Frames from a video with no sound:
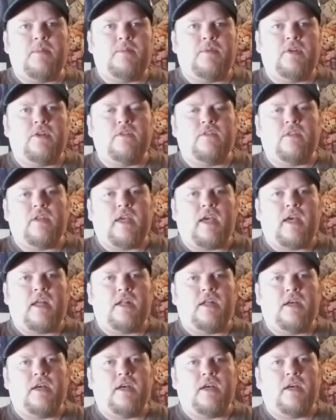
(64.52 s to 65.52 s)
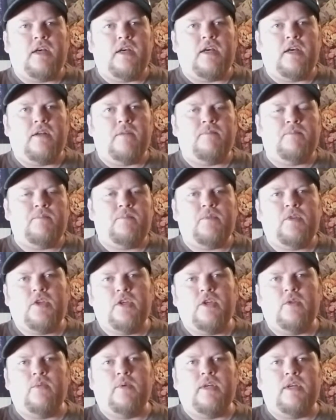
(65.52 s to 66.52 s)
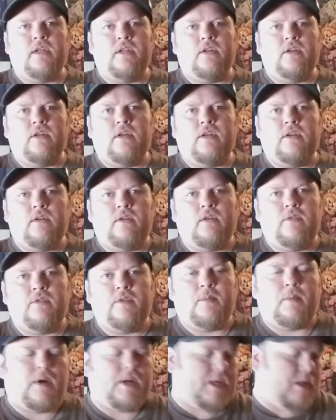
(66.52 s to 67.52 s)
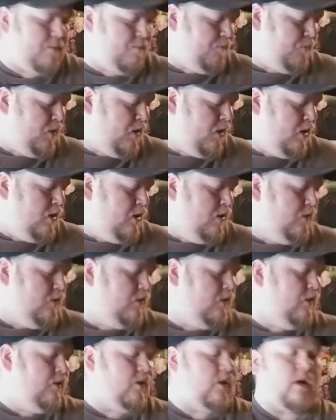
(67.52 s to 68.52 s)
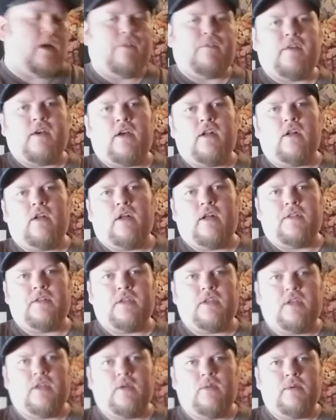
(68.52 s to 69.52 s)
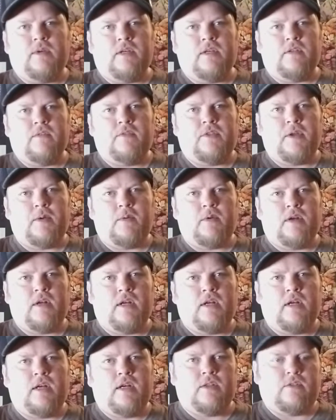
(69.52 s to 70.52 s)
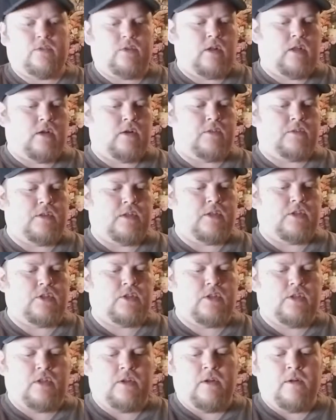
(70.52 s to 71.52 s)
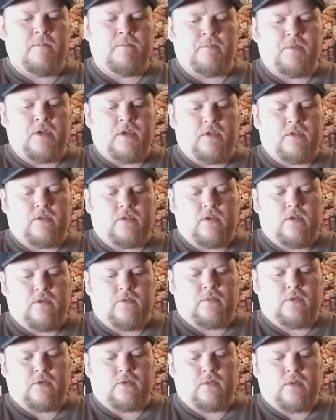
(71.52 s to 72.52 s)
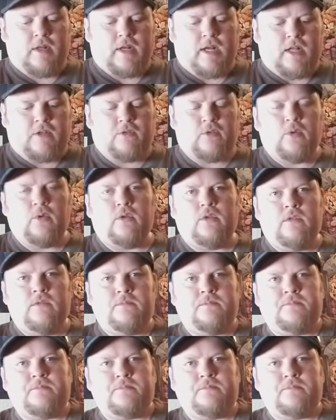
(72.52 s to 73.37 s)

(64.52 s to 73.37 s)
They're usually at Goodwill or Flea Market. So these are all I found all at the Goodwill. They were $2 each. So first one I got Tool,